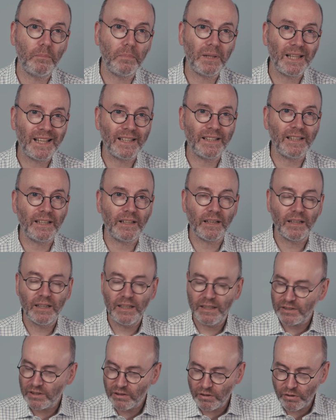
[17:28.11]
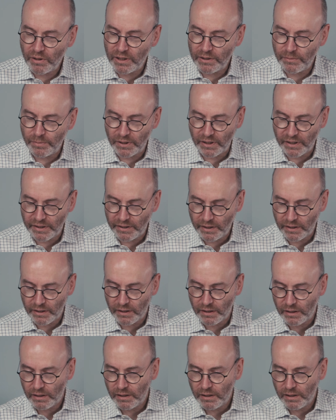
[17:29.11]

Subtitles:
planning. It's incredible, I think.